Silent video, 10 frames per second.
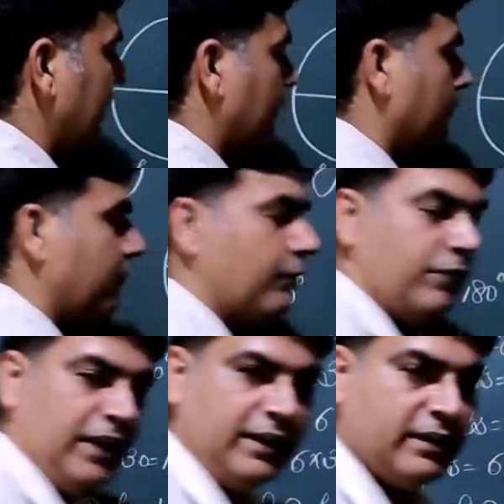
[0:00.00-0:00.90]
are
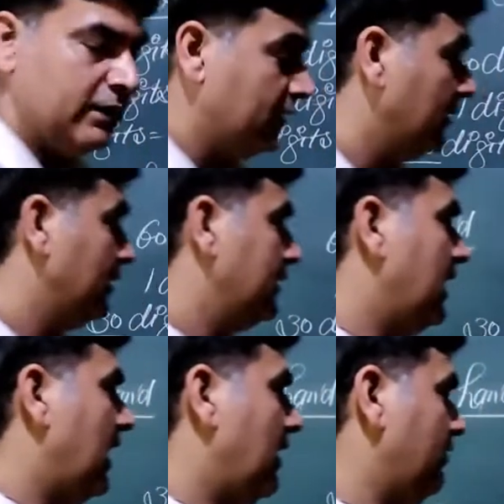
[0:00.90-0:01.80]
15. The
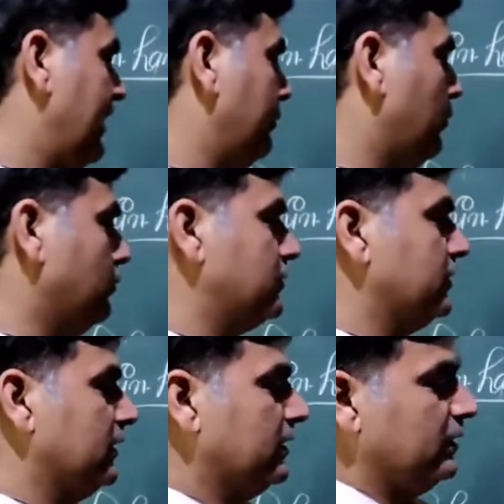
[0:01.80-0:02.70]
hour hand
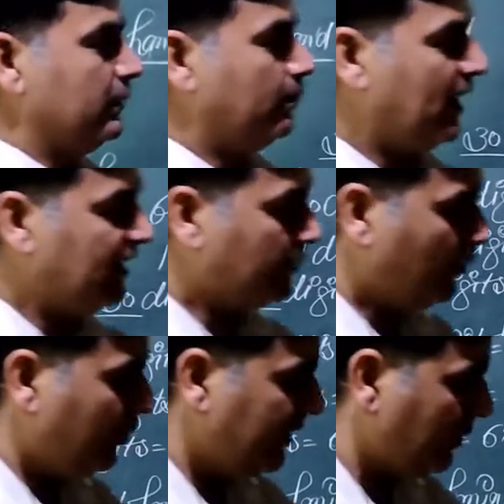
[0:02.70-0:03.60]
moves by the
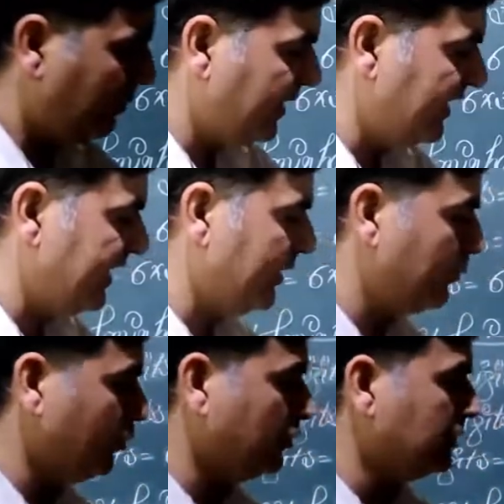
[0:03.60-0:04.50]
movement of minute hand up
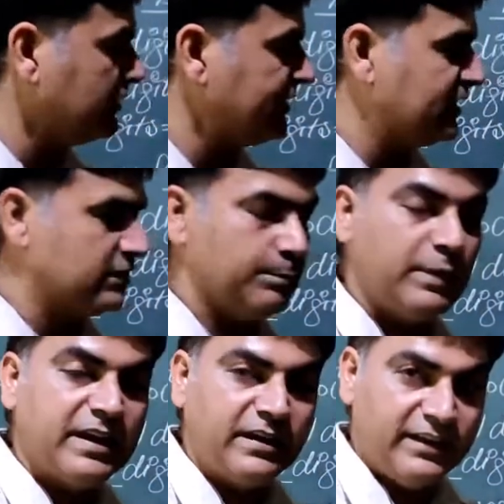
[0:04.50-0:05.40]
to 6
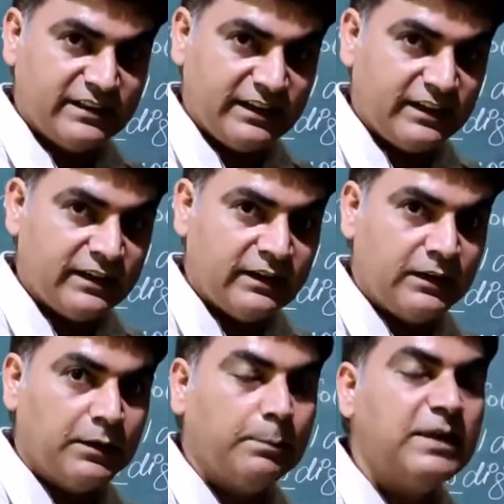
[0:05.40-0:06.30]
bigger digit,
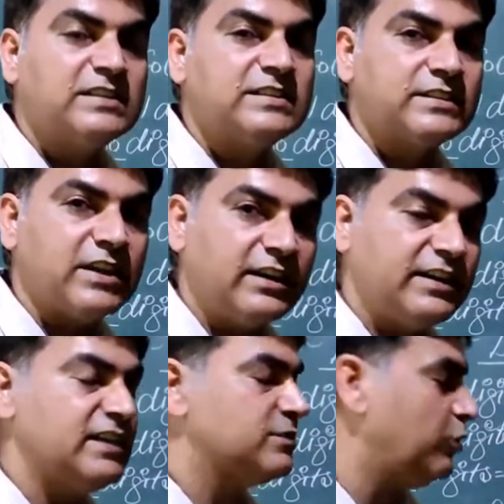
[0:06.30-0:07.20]
means
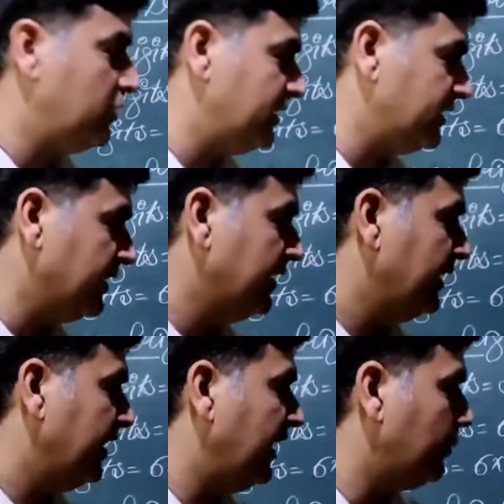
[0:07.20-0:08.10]
30 small digit.
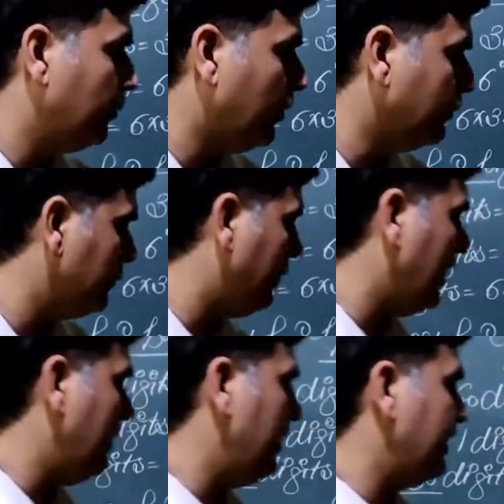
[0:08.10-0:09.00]
It moves
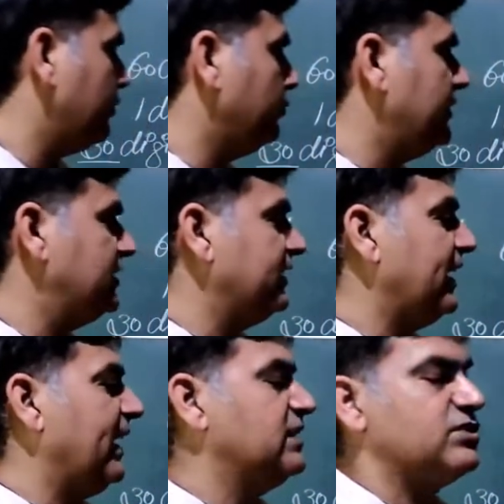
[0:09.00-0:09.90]
5 by 2
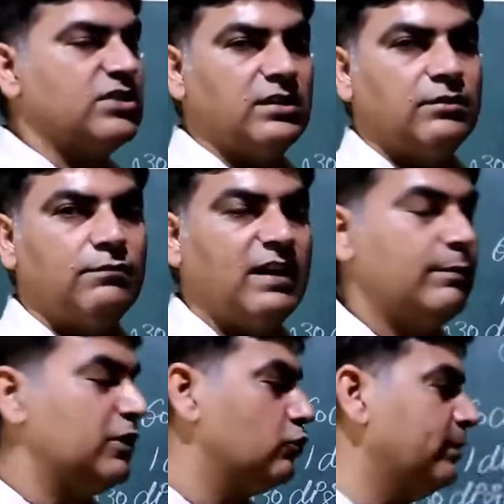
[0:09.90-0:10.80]
digit extra.
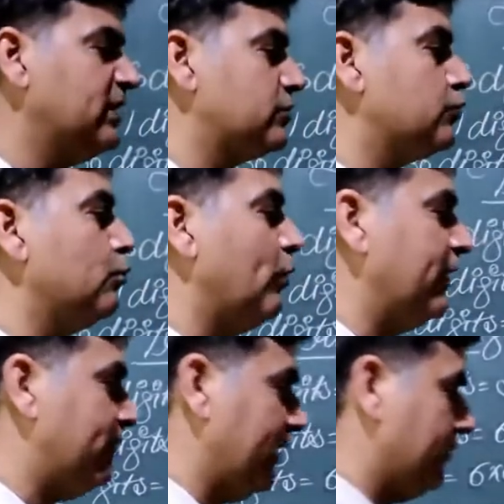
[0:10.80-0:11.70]
5 by 2 means
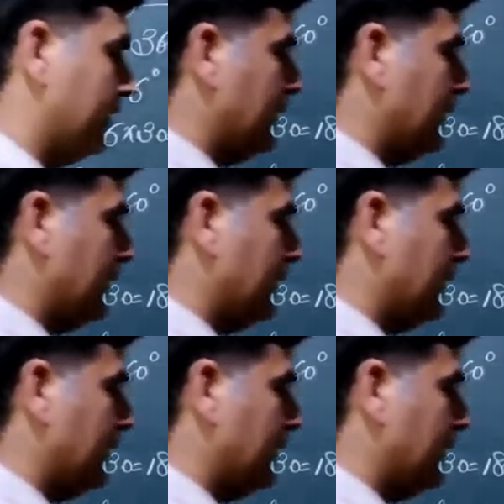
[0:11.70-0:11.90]
2.5.